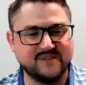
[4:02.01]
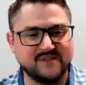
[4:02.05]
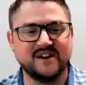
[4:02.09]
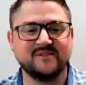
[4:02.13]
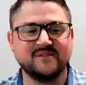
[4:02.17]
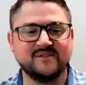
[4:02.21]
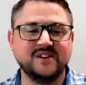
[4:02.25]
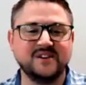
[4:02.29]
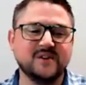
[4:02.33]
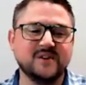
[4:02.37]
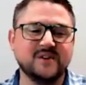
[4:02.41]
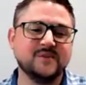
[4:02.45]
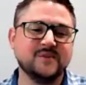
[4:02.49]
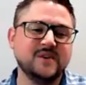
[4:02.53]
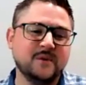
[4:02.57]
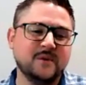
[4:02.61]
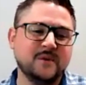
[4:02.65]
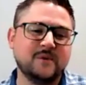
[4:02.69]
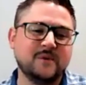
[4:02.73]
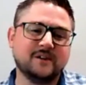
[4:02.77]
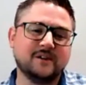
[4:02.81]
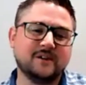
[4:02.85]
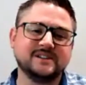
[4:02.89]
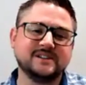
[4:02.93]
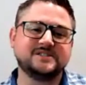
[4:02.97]
right, we
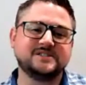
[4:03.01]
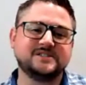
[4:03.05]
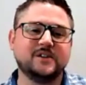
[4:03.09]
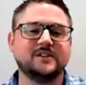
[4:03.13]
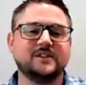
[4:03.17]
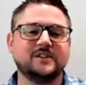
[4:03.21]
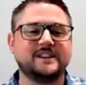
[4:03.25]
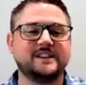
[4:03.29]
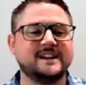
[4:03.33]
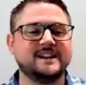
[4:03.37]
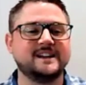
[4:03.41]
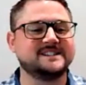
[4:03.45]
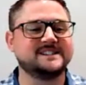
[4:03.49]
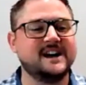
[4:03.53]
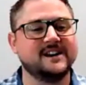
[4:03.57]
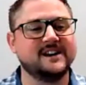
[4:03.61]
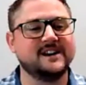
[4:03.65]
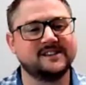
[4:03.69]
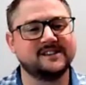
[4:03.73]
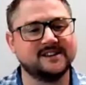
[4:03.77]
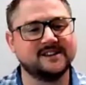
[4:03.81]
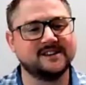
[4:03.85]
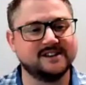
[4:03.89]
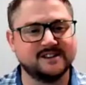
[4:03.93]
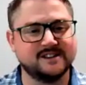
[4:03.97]
always know that that's
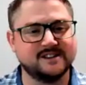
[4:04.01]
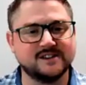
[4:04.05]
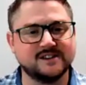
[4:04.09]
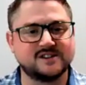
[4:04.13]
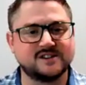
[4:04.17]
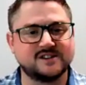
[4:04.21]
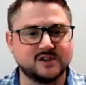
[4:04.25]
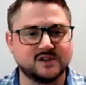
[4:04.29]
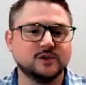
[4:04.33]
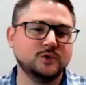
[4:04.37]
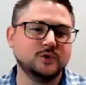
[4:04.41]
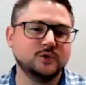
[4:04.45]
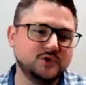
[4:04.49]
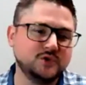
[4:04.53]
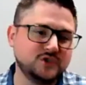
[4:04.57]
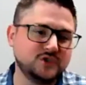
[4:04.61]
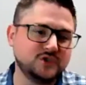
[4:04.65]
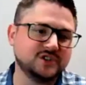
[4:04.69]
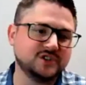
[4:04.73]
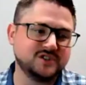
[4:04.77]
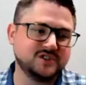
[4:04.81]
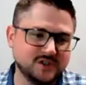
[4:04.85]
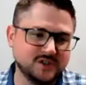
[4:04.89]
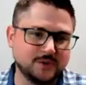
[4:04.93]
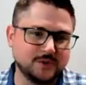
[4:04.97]
not the
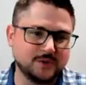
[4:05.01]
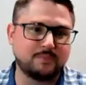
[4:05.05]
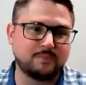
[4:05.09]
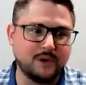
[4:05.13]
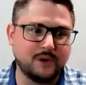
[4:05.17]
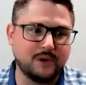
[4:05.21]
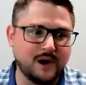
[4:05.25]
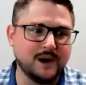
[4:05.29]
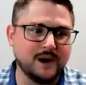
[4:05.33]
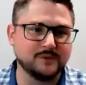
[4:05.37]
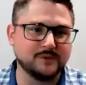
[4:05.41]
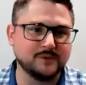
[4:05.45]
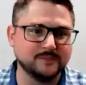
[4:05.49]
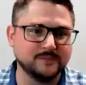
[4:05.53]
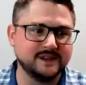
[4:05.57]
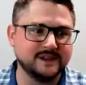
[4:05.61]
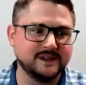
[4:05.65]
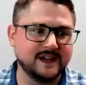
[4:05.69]
solution to the problem,